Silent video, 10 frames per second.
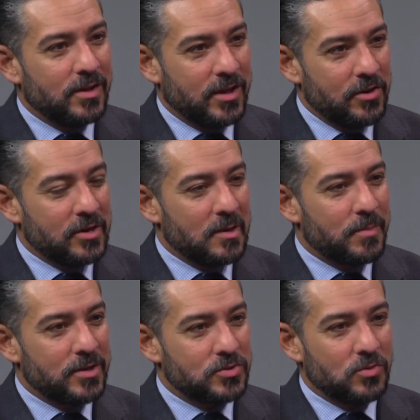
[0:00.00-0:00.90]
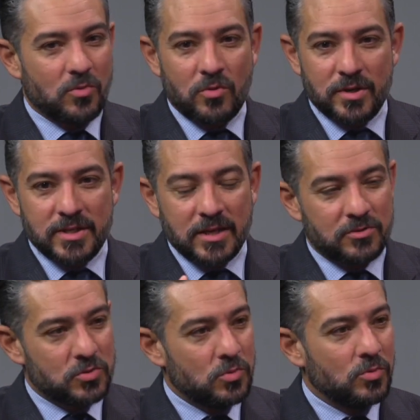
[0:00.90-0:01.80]
here in El Paso or a dental
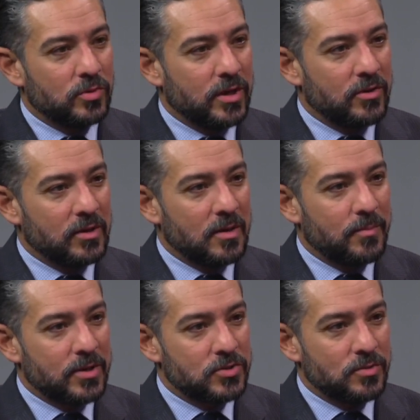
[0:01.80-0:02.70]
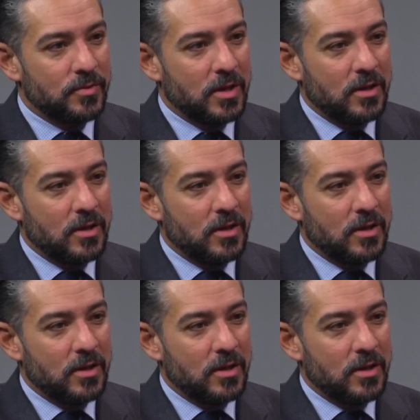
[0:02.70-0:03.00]
school here in El Paso.